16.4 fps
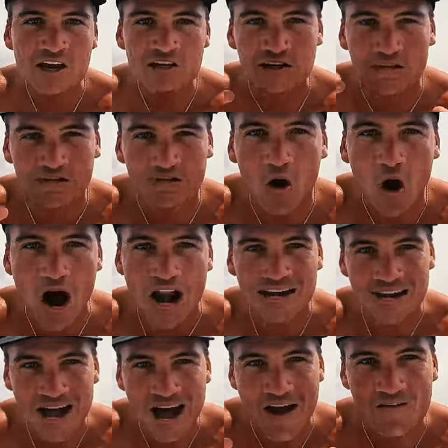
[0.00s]
to find
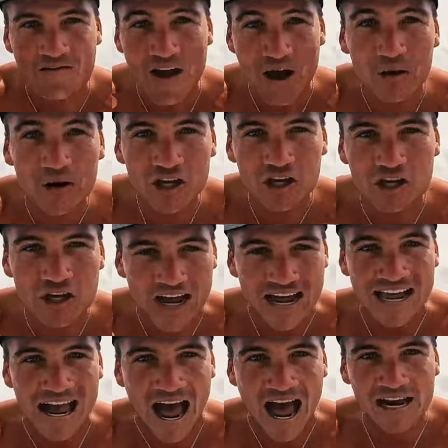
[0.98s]
a very
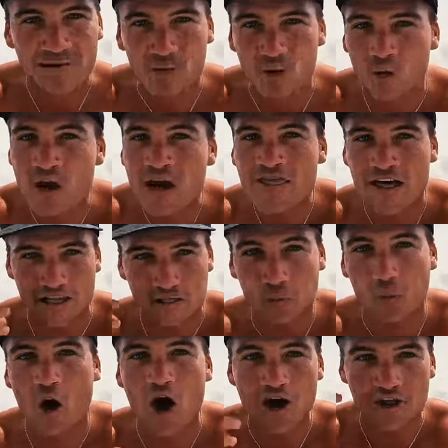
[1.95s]
unique animal that's
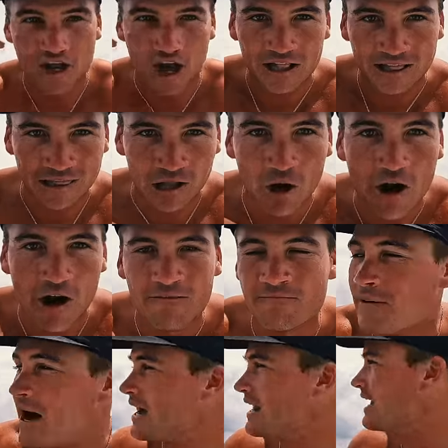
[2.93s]
worth a lot
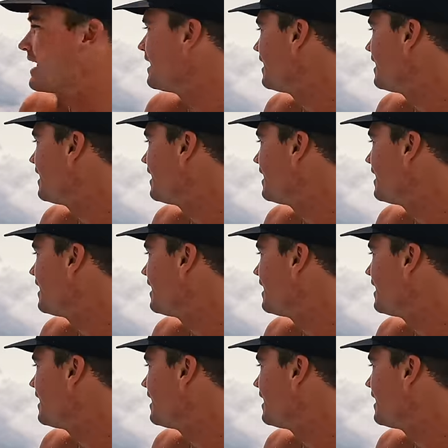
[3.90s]
of money.